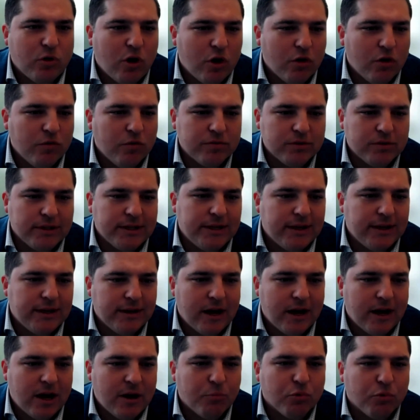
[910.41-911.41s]
hopefully
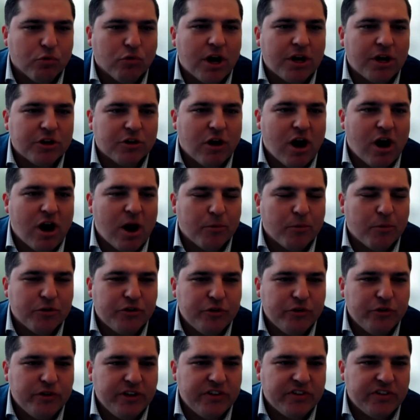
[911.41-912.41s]
a broader
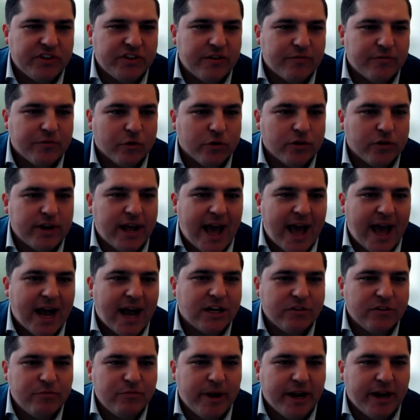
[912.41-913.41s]
opportunity set for an
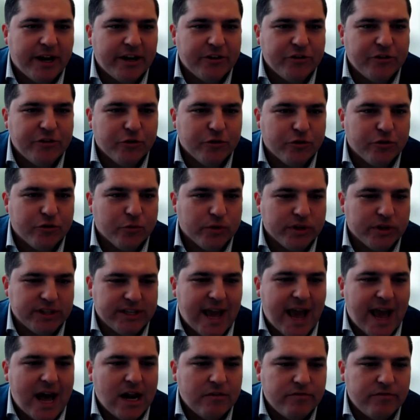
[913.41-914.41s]
active manager to
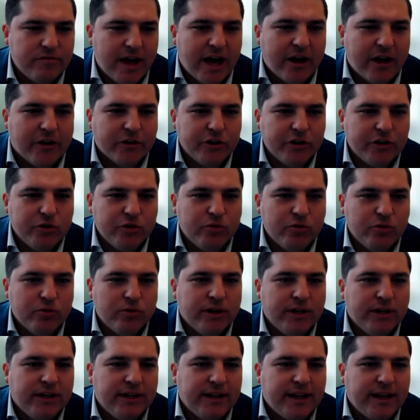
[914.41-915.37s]
really add value